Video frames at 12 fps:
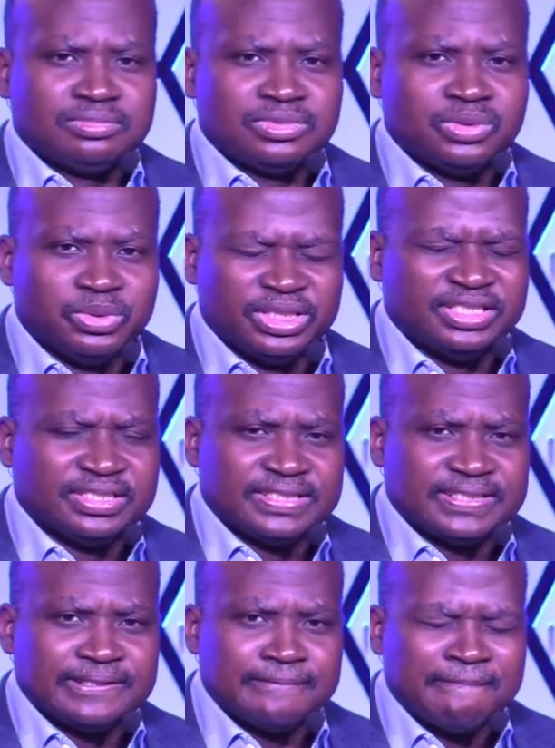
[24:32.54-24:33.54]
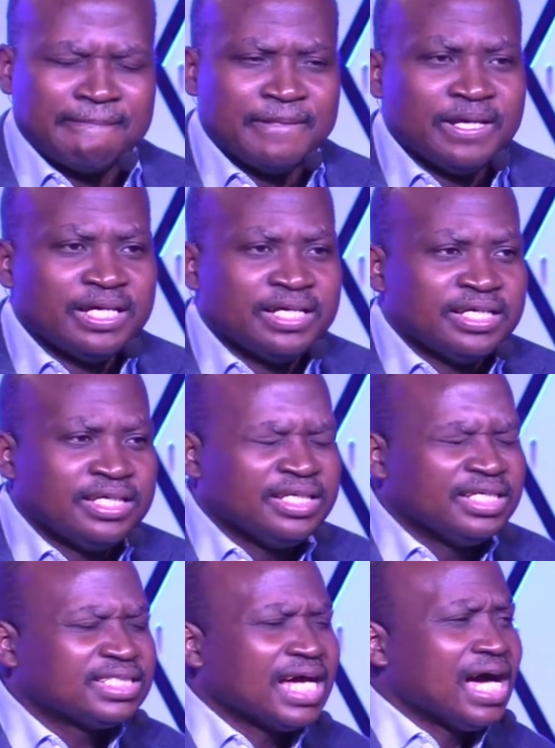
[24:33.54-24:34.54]
with it. It
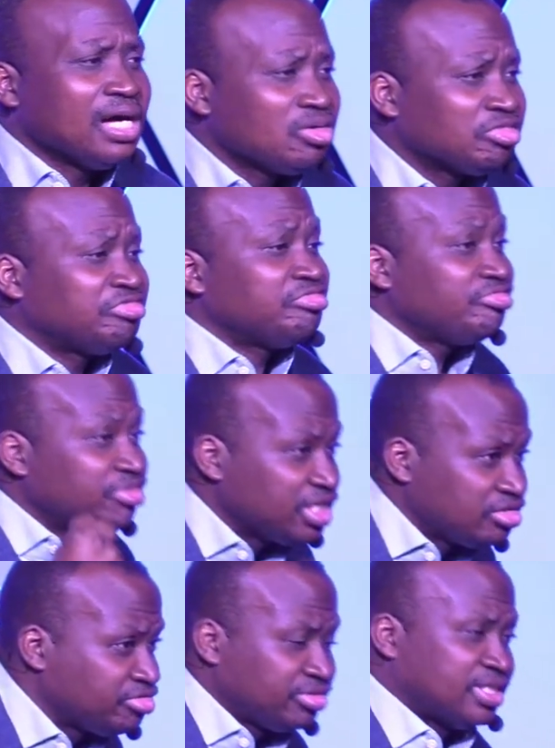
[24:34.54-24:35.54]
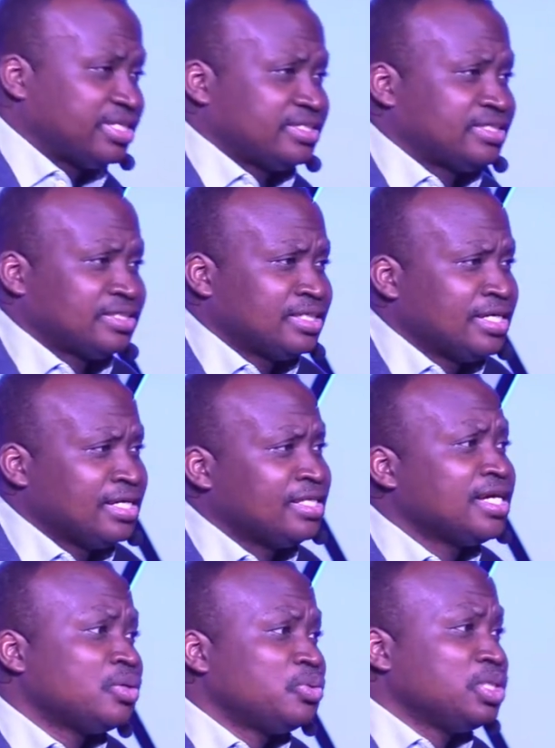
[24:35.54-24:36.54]
is out of faithfulness
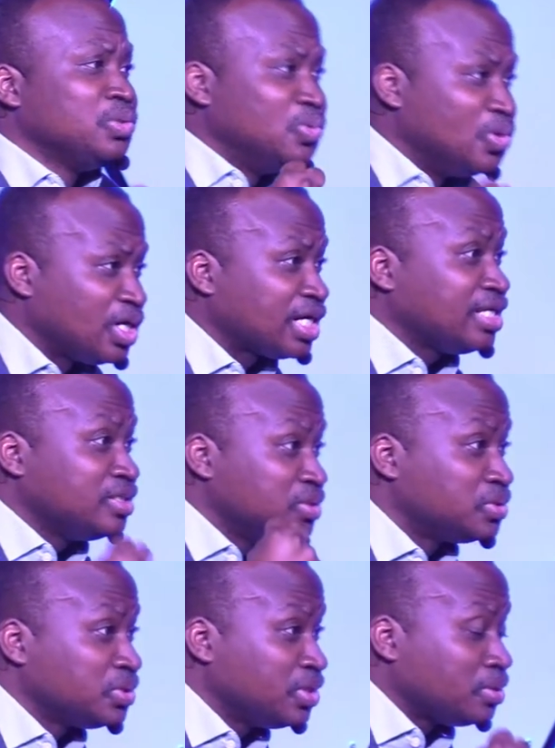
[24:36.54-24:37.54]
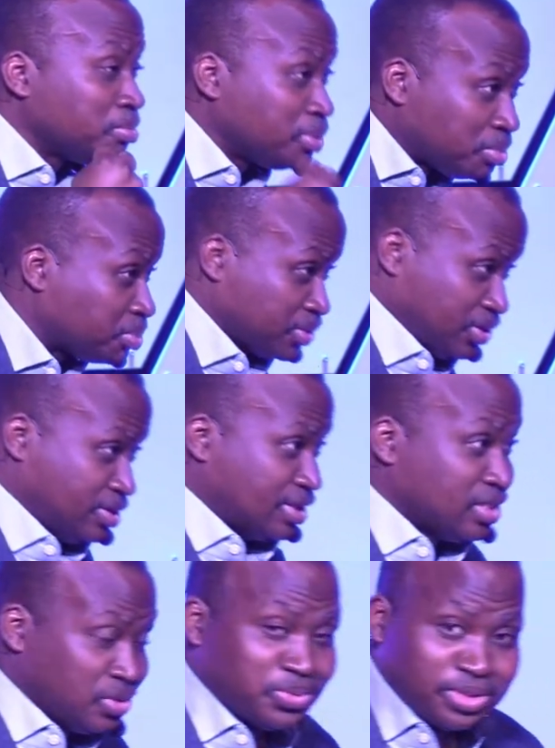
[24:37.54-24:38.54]
that we walk into your purpose, that
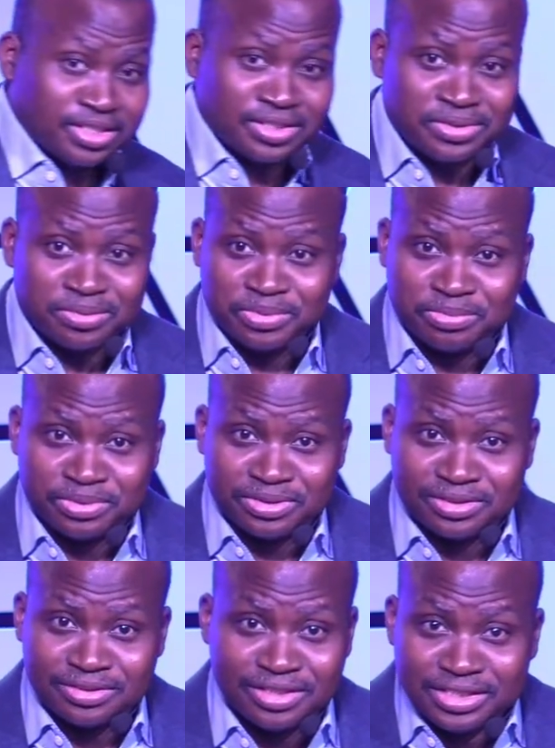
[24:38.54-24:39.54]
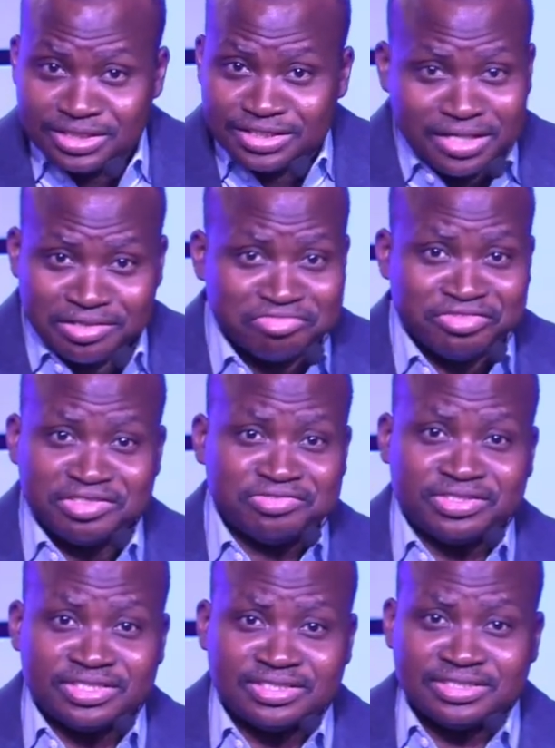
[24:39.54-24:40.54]
you walk into your purpose. It is out of
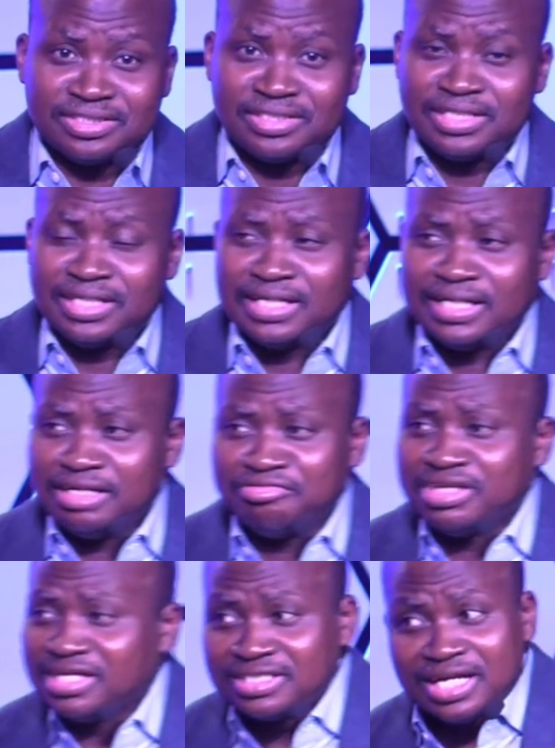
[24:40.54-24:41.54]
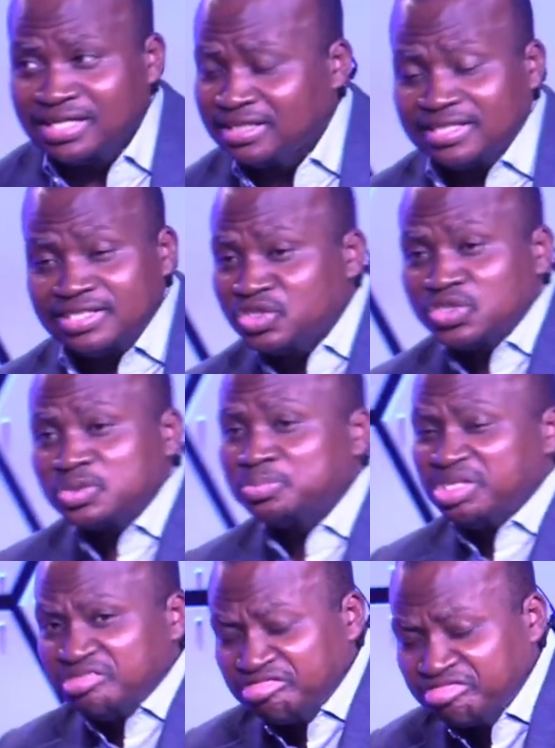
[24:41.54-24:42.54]
faithfulness. If there's anything, it's just
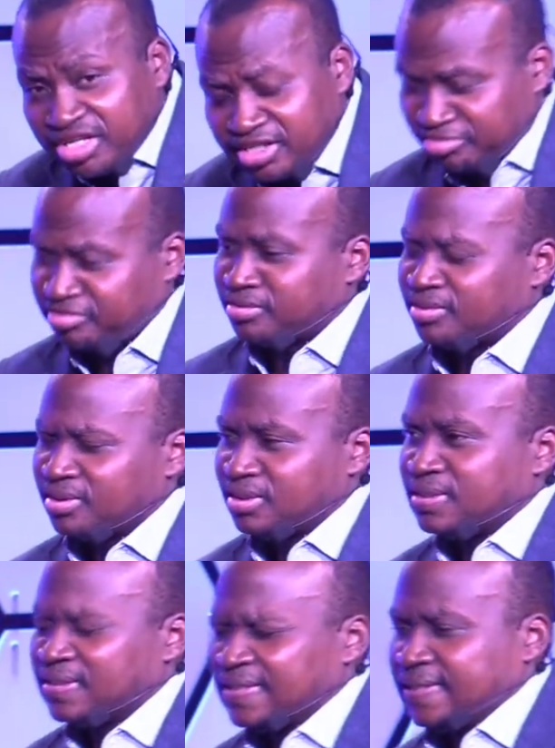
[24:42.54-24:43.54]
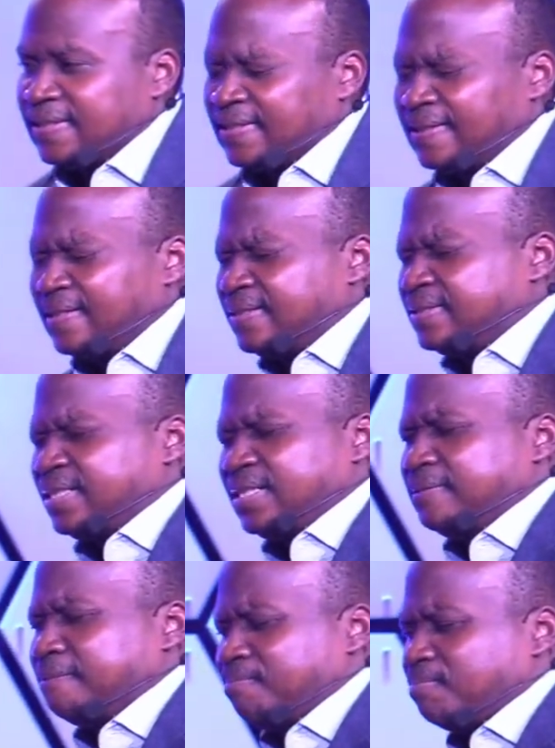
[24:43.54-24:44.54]
being faithful. You see,
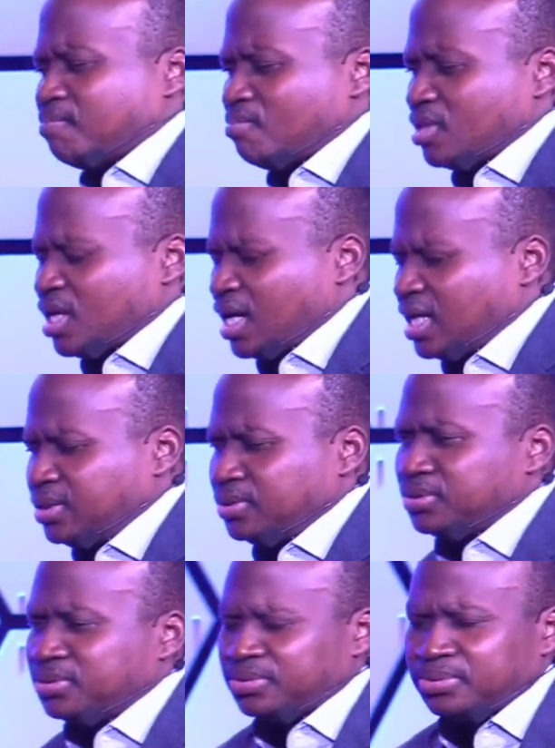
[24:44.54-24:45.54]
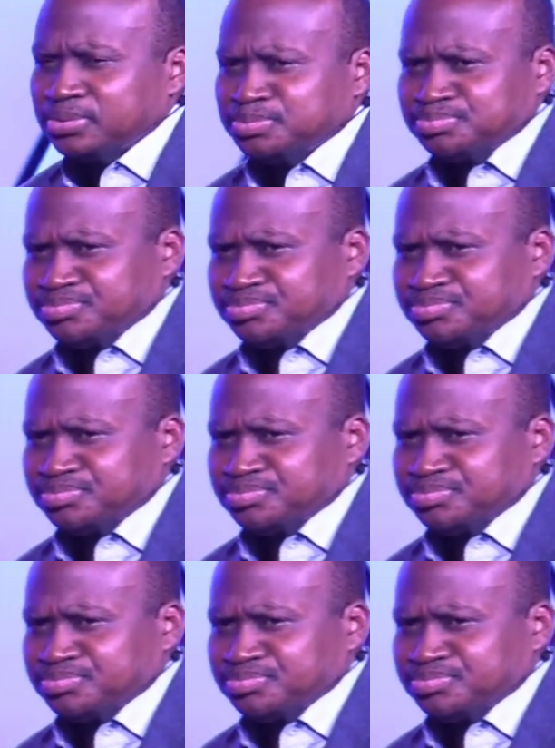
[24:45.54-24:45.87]
I used to